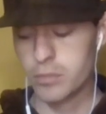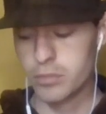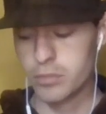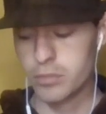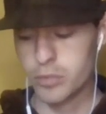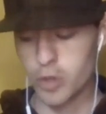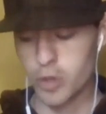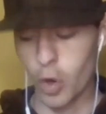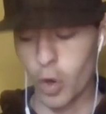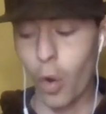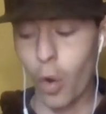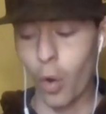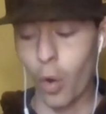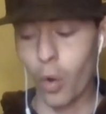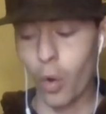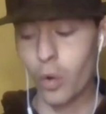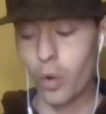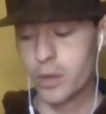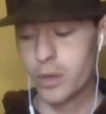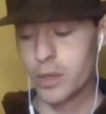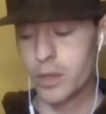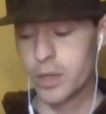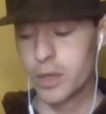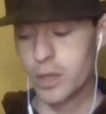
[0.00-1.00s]

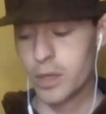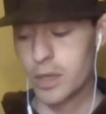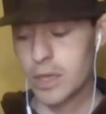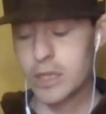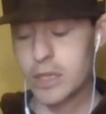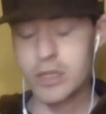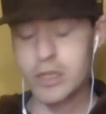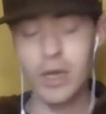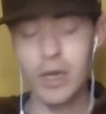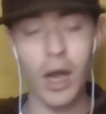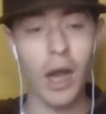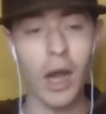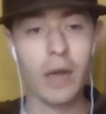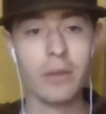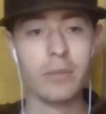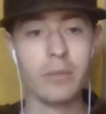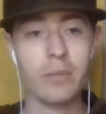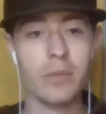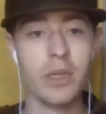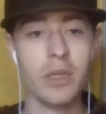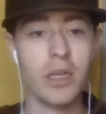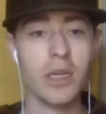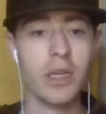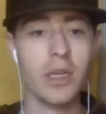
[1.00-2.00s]
Tall. He does
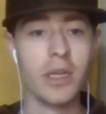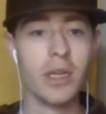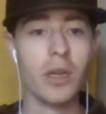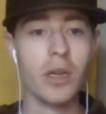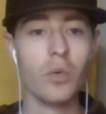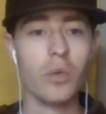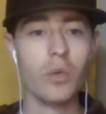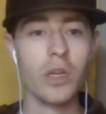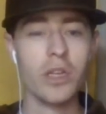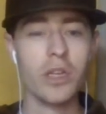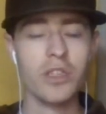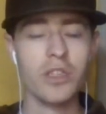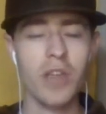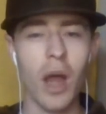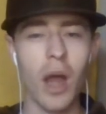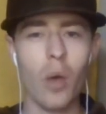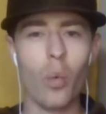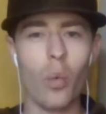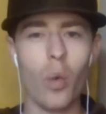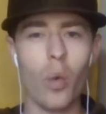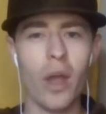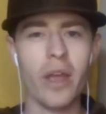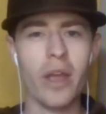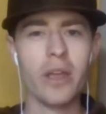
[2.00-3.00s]

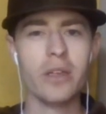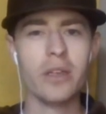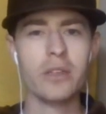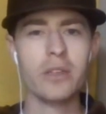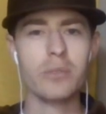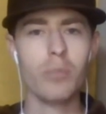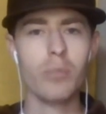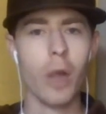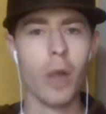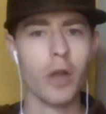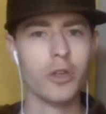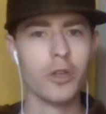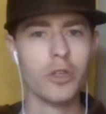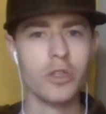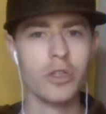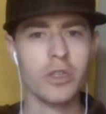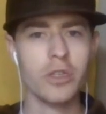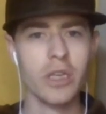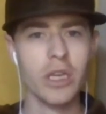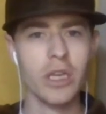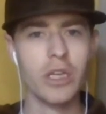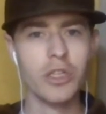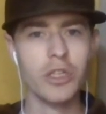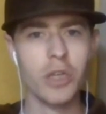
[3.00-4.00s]
not weigh as much as
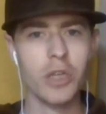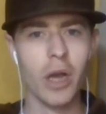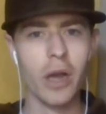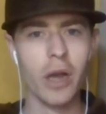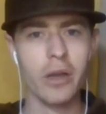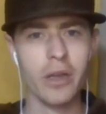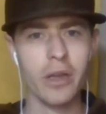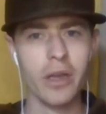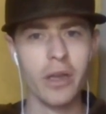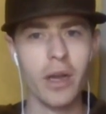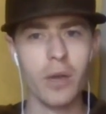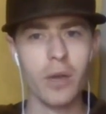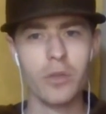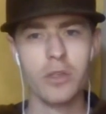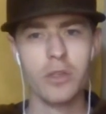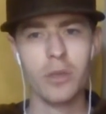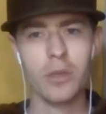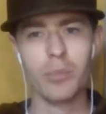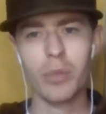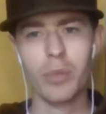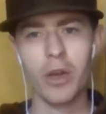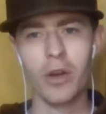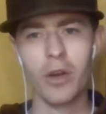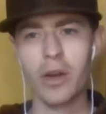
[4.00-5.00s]
Keyshawn did. I was
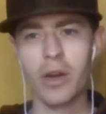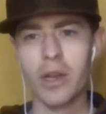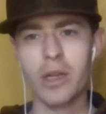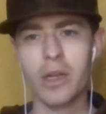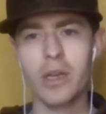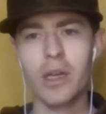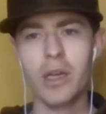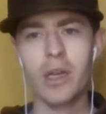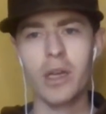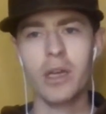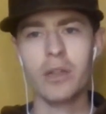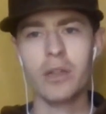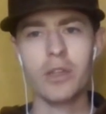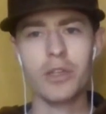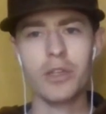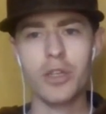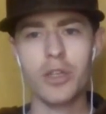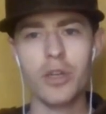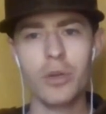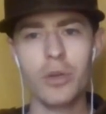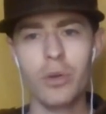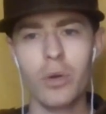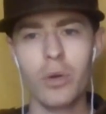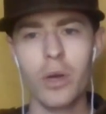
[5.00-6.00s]
comparing the
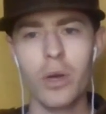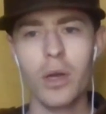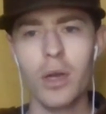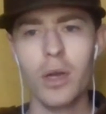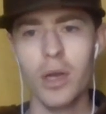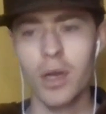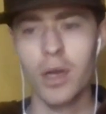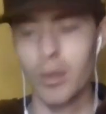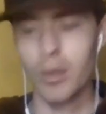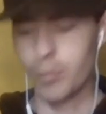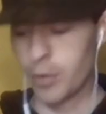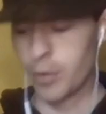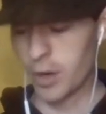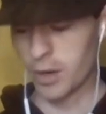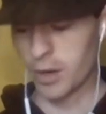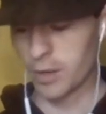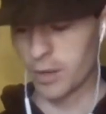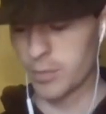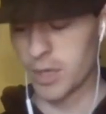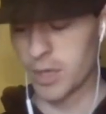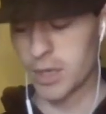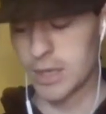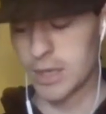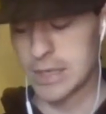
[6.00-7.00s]
two, but I
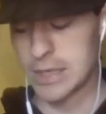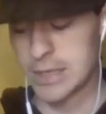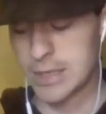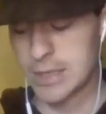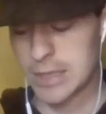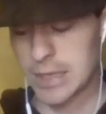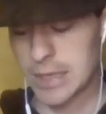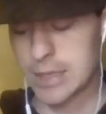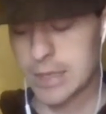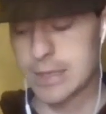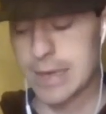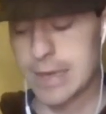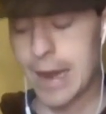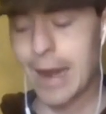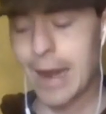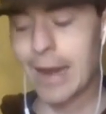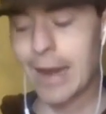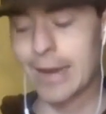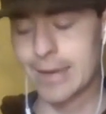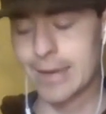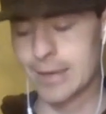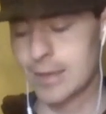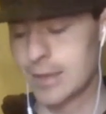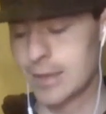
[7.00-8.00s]
mean, he's
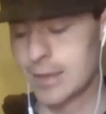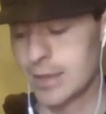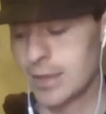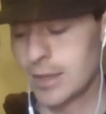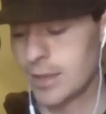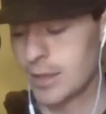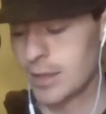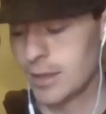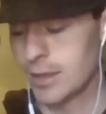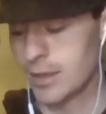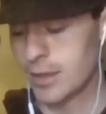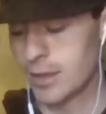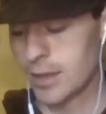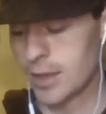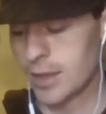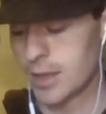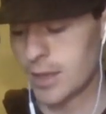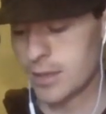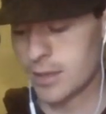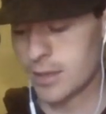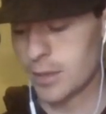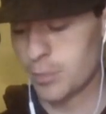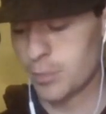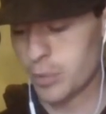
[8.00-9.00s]
6'9"
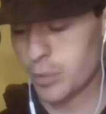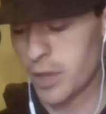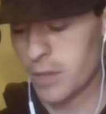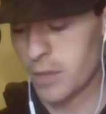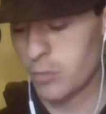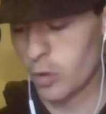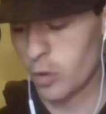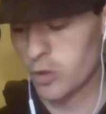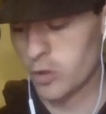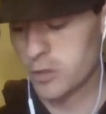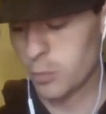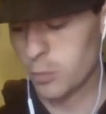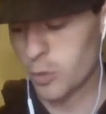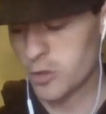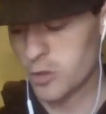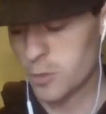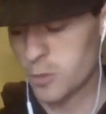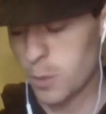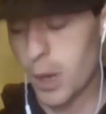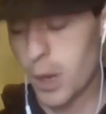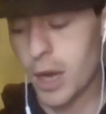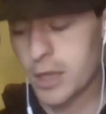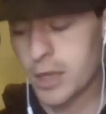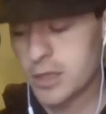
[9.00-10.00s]
and can play multiple
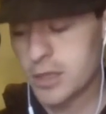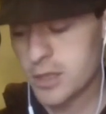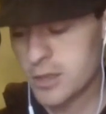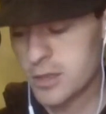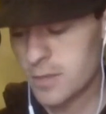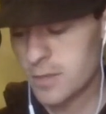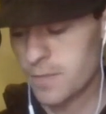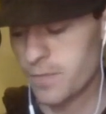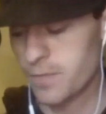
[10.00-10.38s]
spots.